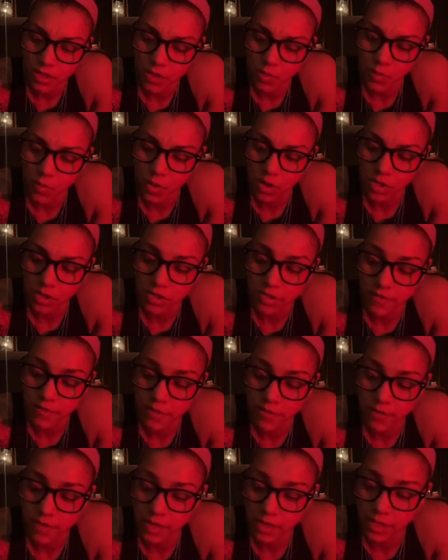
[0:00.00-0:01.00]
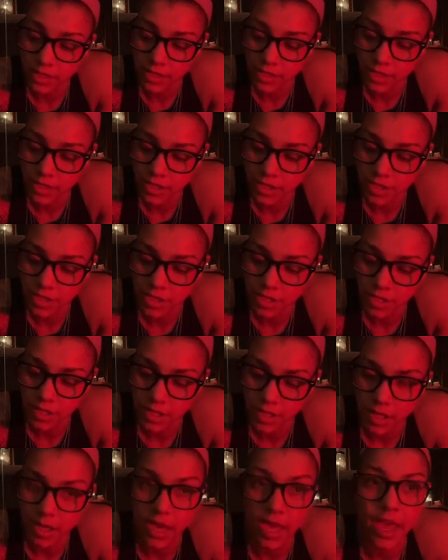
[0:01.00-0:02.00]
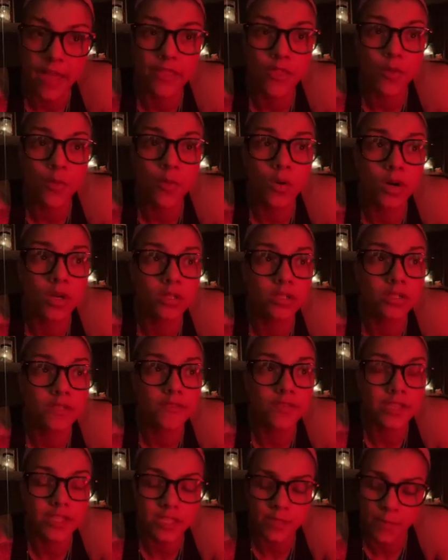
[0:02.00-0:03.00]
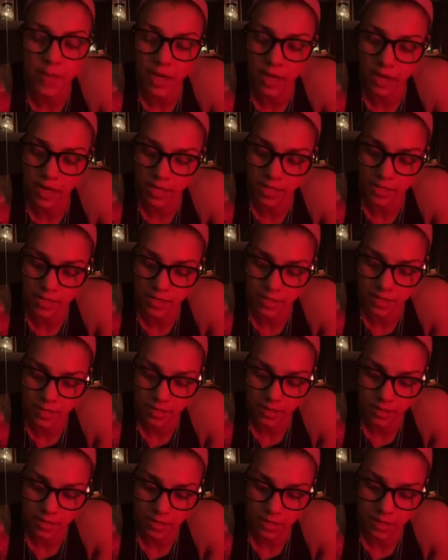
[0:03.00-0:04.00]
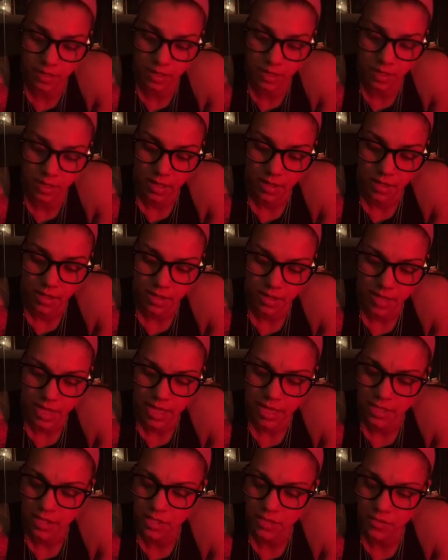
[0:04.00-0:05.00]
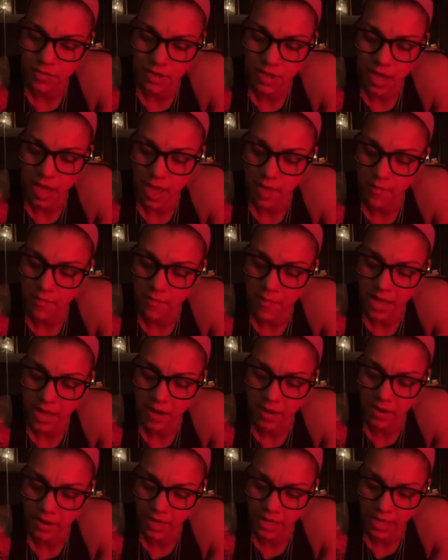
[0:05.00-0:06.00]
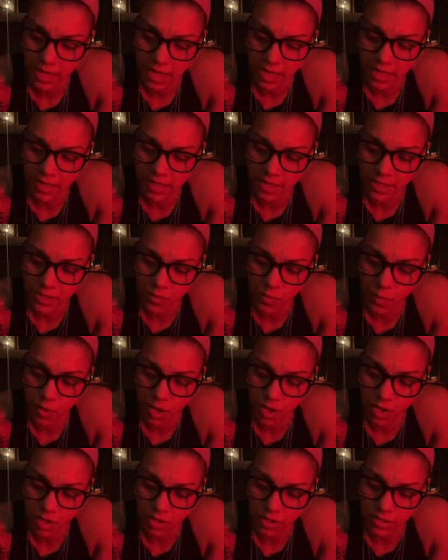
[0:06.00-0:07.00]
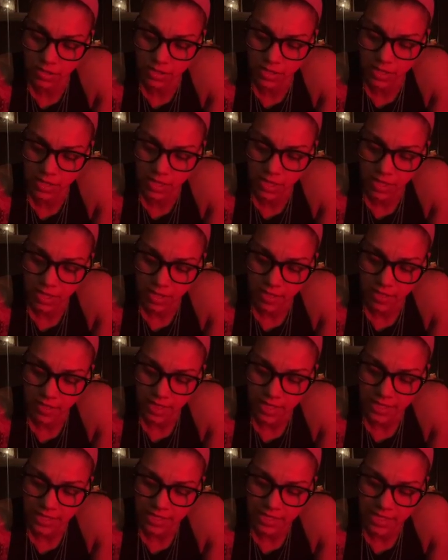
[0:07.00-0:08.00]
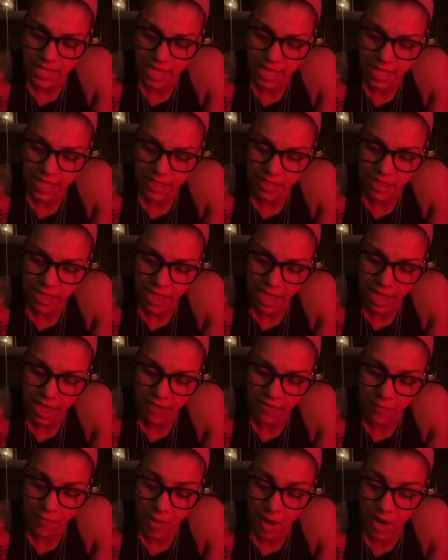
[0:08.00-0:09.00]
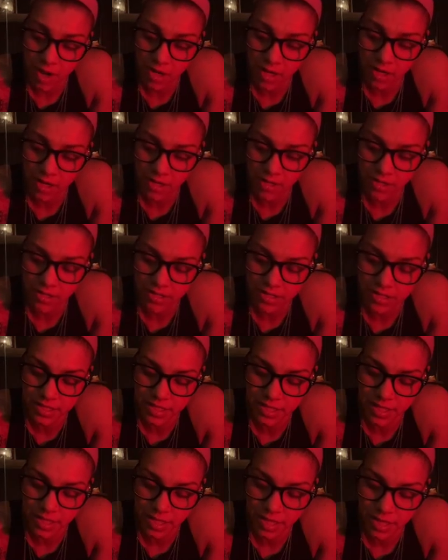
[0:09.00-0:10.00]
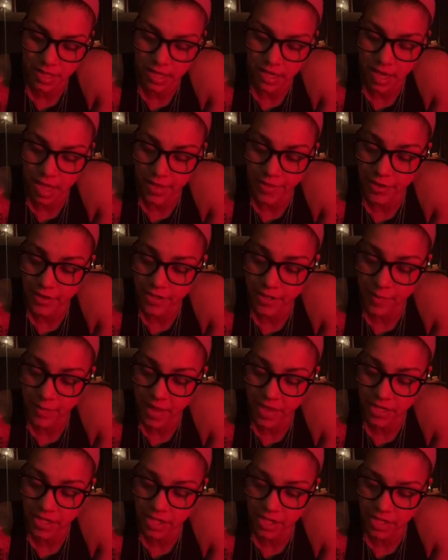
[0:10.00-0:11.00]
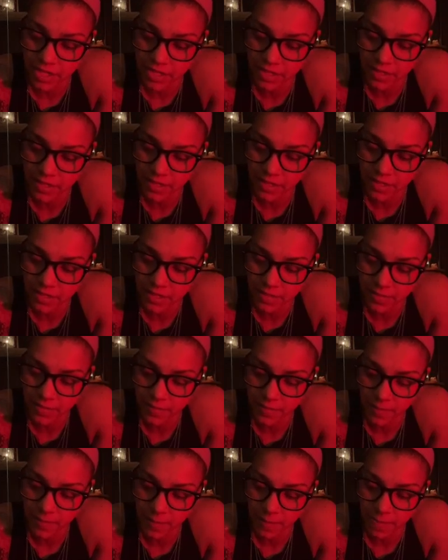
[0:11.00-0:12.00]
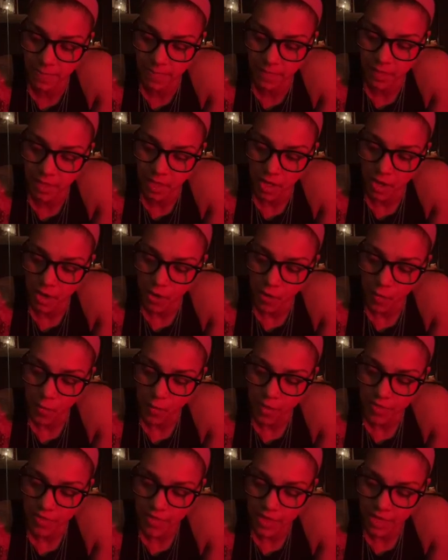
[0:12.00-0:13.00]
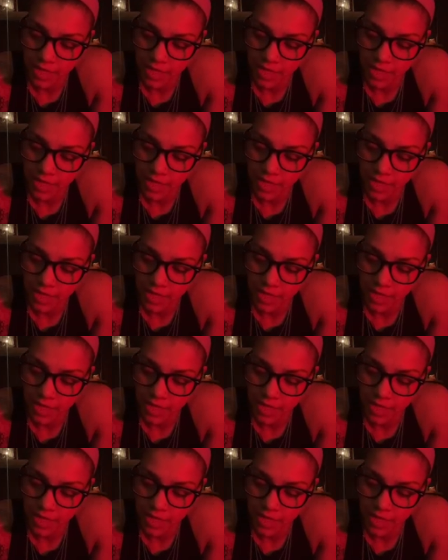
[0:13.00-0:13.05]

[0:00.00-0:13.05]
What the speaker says: the world of the village and the world of the spirit. They do not marry in this world. They say they have partners in other dimensions. What